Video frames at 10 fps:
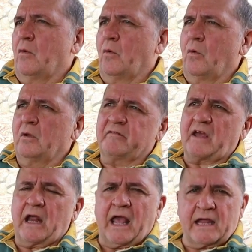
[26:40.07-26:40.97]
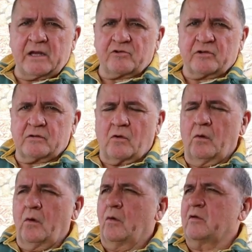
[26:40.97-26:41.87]
all of that hatred,
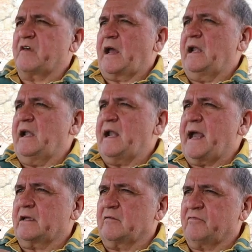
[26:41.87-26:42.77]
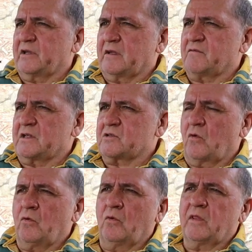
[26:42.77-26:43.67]
all of that lack of forgiveness,
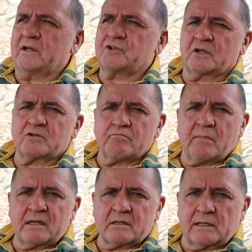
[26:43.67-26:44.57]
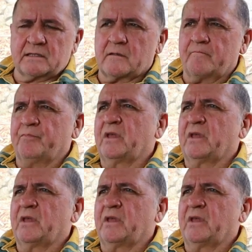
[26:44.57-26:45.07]
all that judgmentalism.